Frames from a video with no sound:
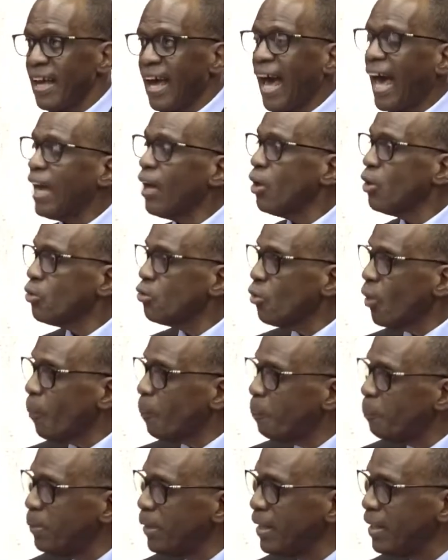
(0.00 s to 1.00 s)
I also
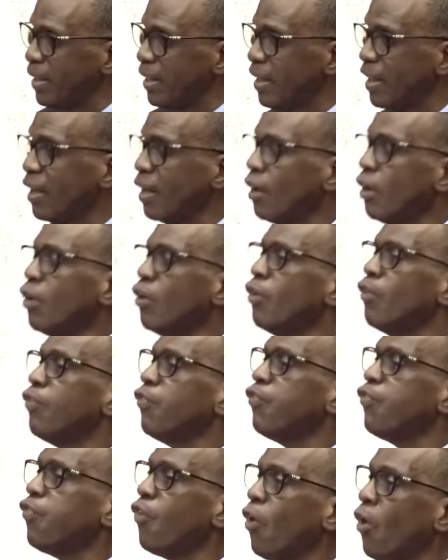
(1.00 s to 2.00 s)
appeal
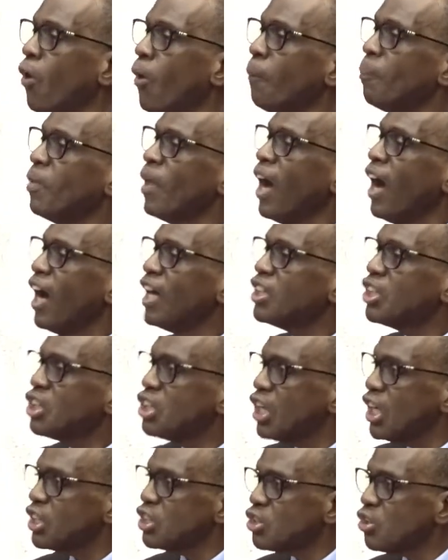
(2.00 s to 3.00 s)
for a
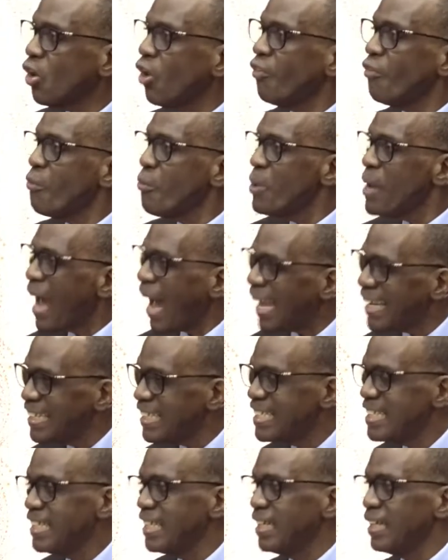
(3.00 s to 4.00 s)
touch of
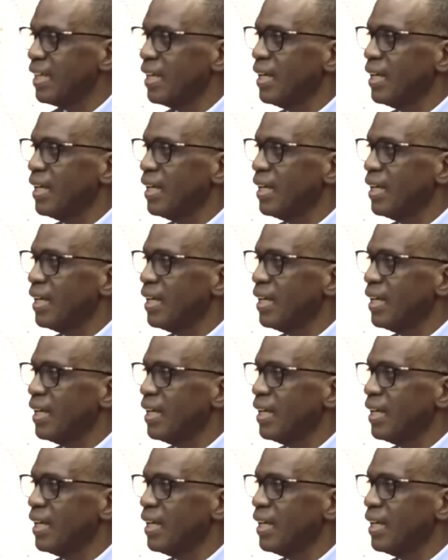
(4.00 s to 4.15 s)
reality,